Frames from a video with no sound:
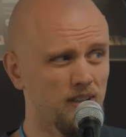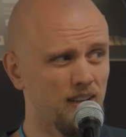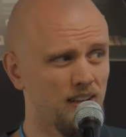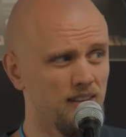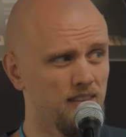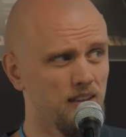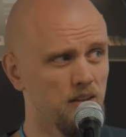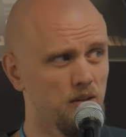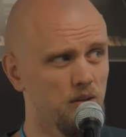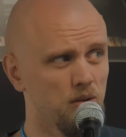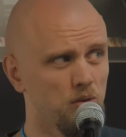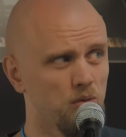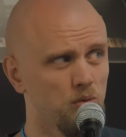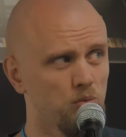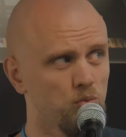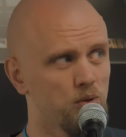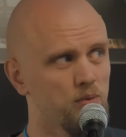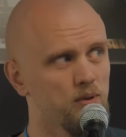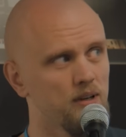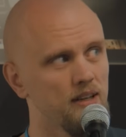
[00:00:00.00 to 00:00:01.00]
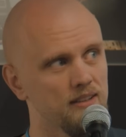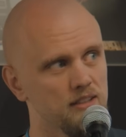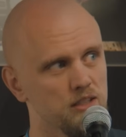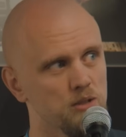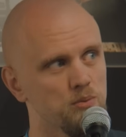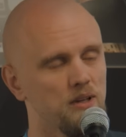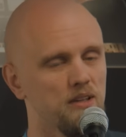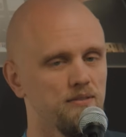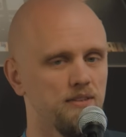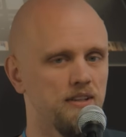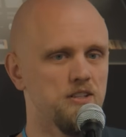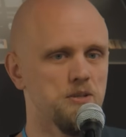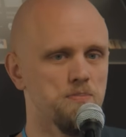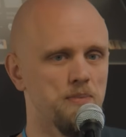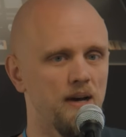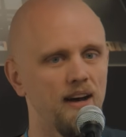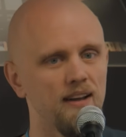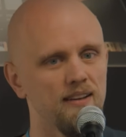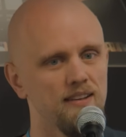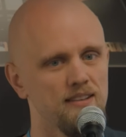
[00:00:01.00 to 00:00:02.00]
I think we were like 12 years
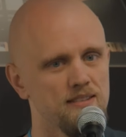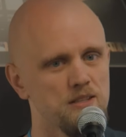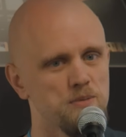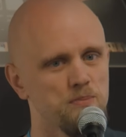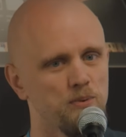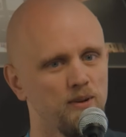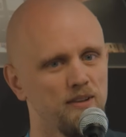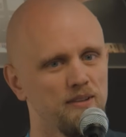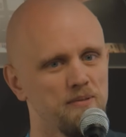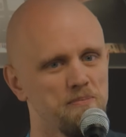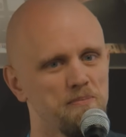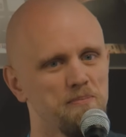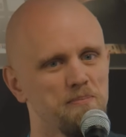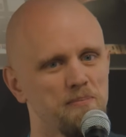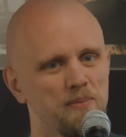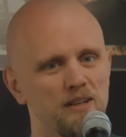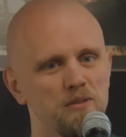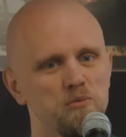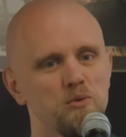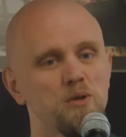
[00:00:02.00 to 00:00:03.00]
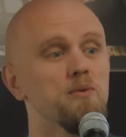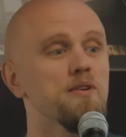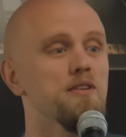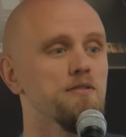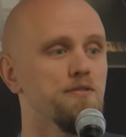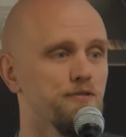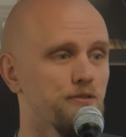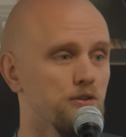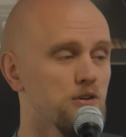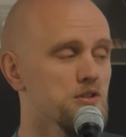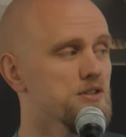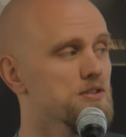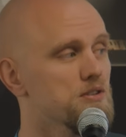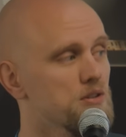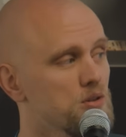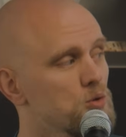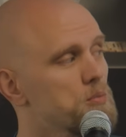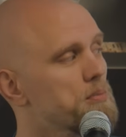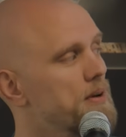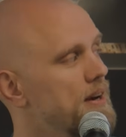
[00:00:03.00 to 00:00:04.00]
behind at this point, but we were the first
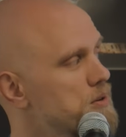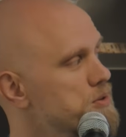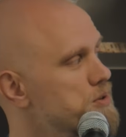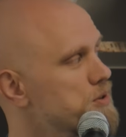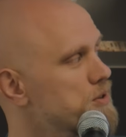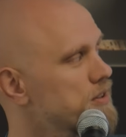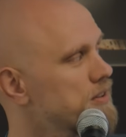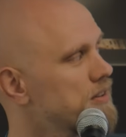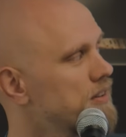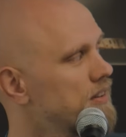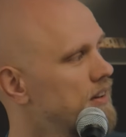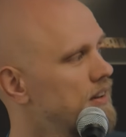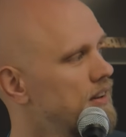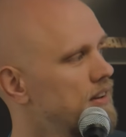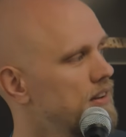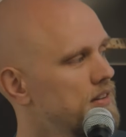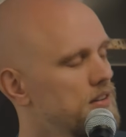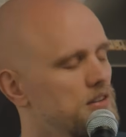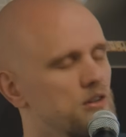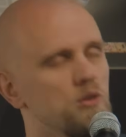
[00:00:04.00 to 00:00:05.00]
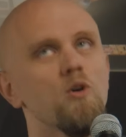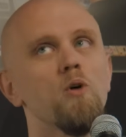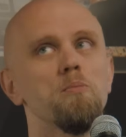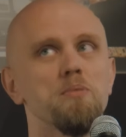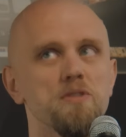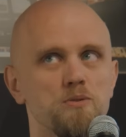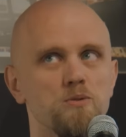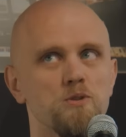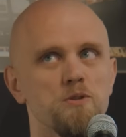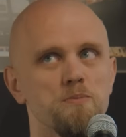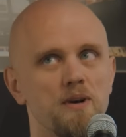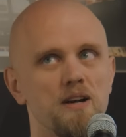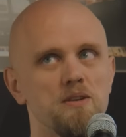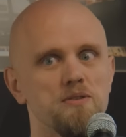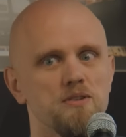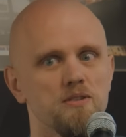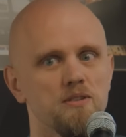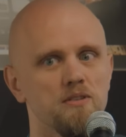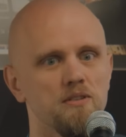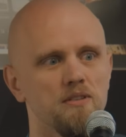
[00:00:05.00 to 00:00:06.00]
new open source
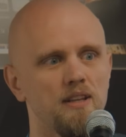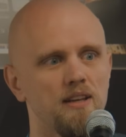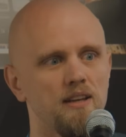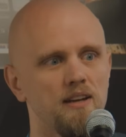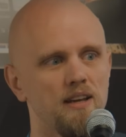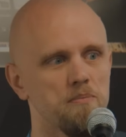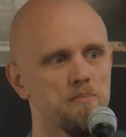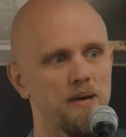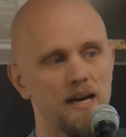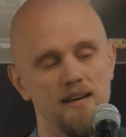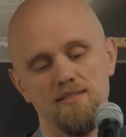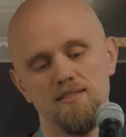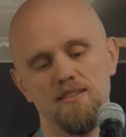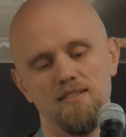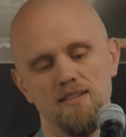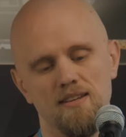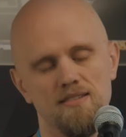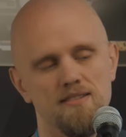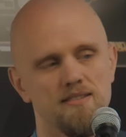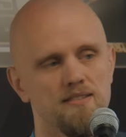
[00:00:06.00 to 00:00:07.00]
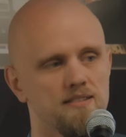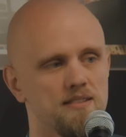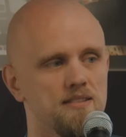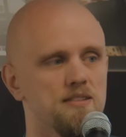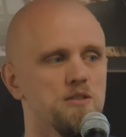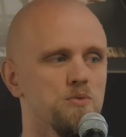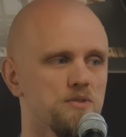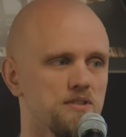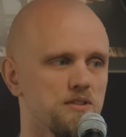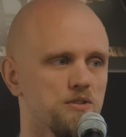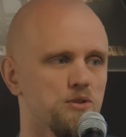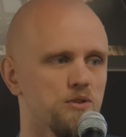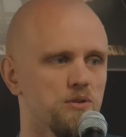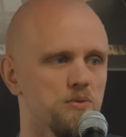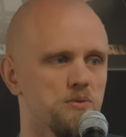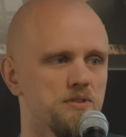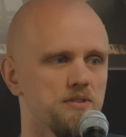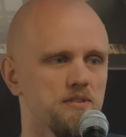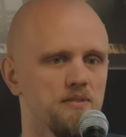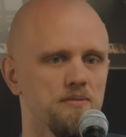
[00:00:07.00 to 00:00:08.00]
browser that had passed the test since it was
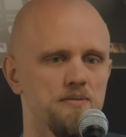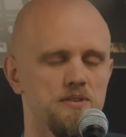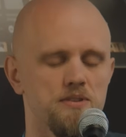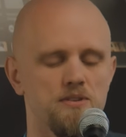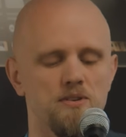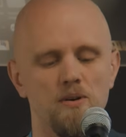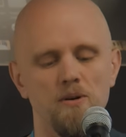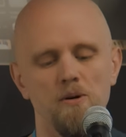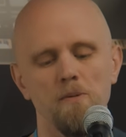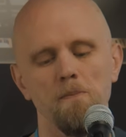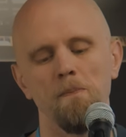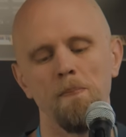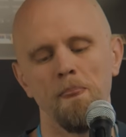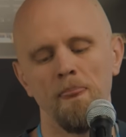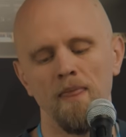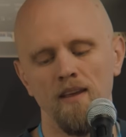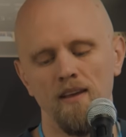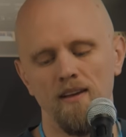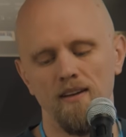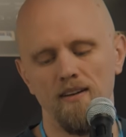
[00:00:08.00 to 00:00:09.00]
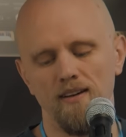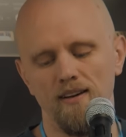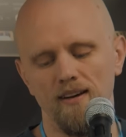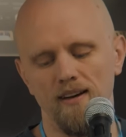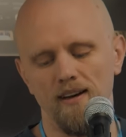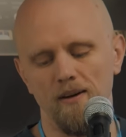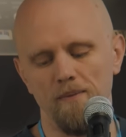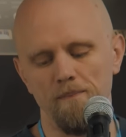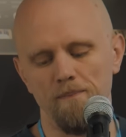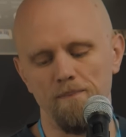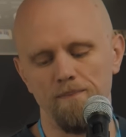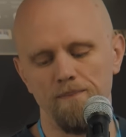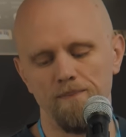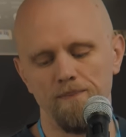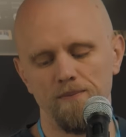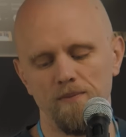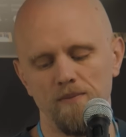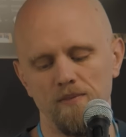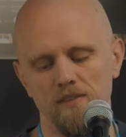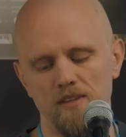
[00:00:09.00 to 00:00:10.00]
introduced. So
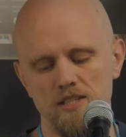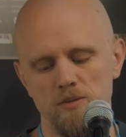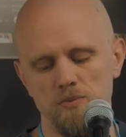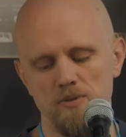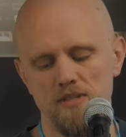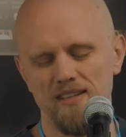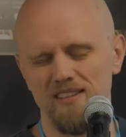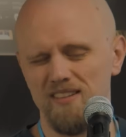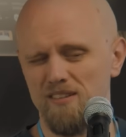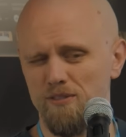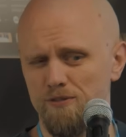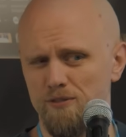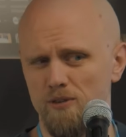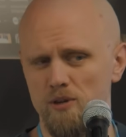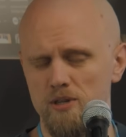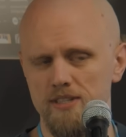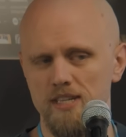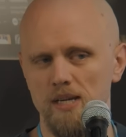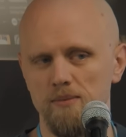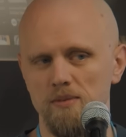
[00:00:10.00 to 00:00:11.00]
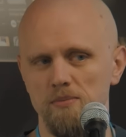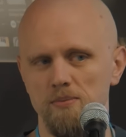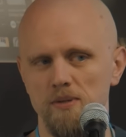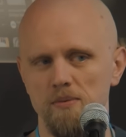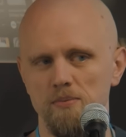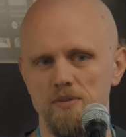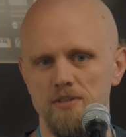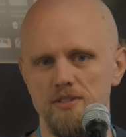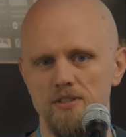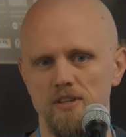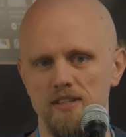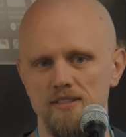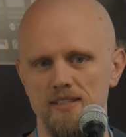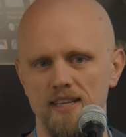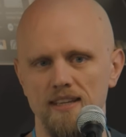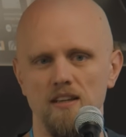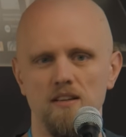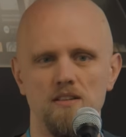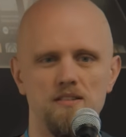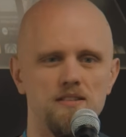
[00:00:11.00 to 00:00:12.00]
this was like the first time that people started
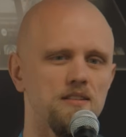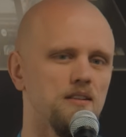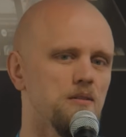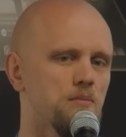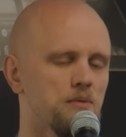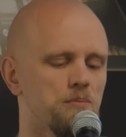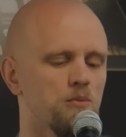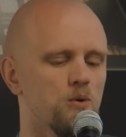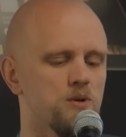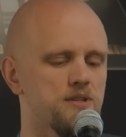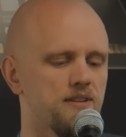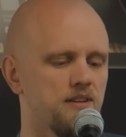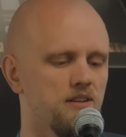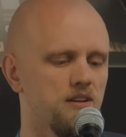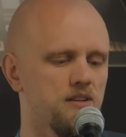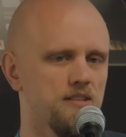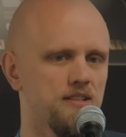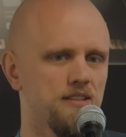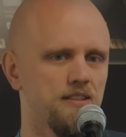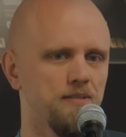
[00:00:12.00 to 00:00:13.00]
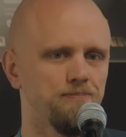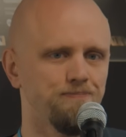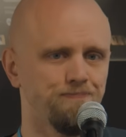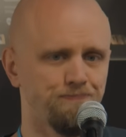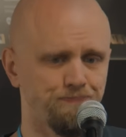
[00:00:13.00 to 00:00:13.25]
taking us a little bit more seriously,